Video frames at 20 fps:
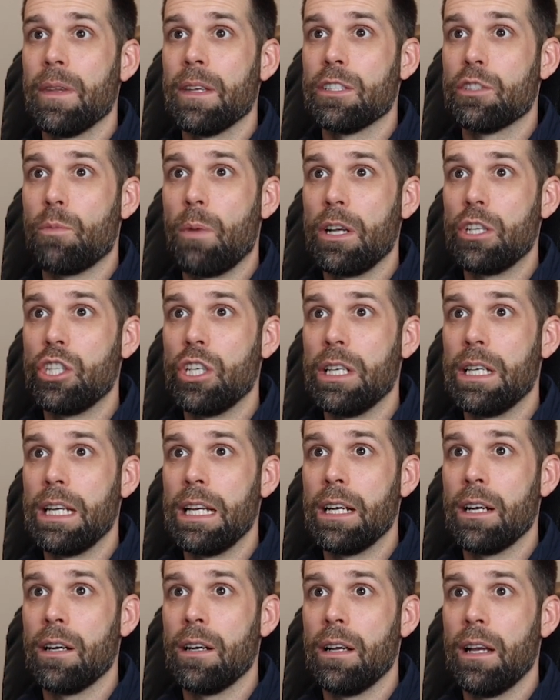spreadsheet
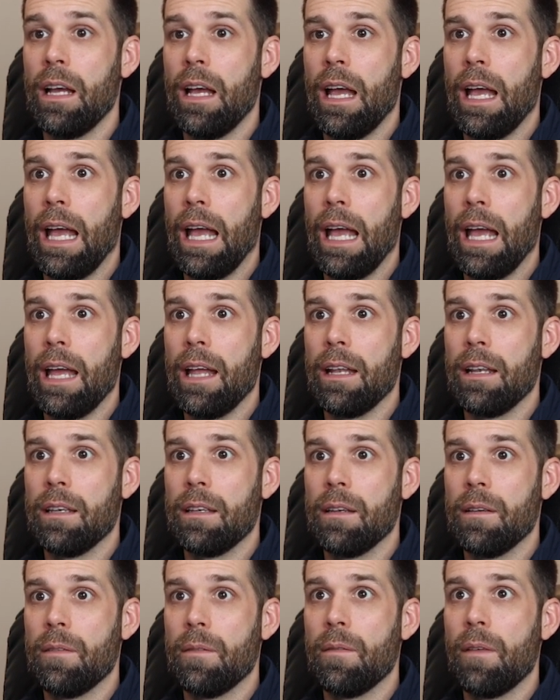here,
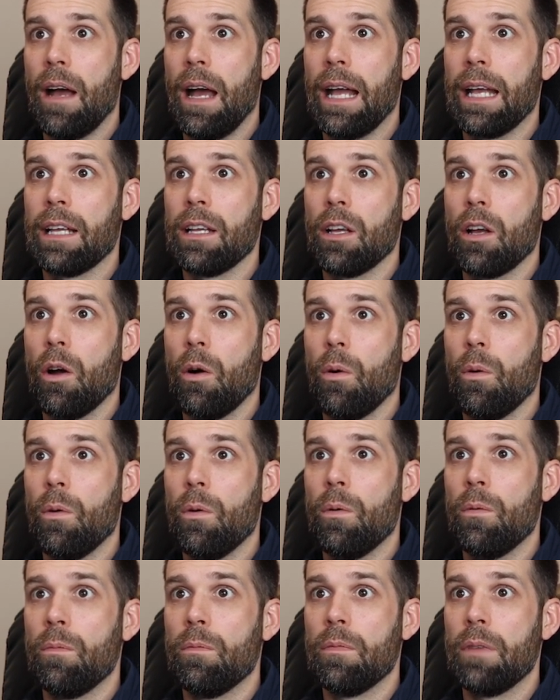and I can go
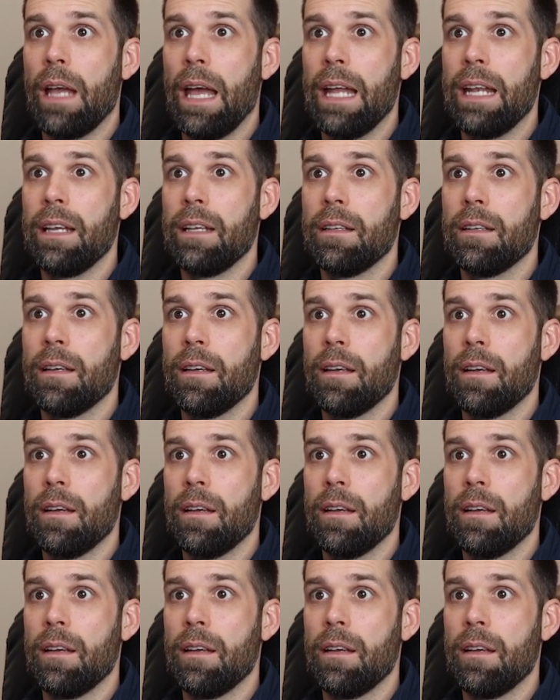edit,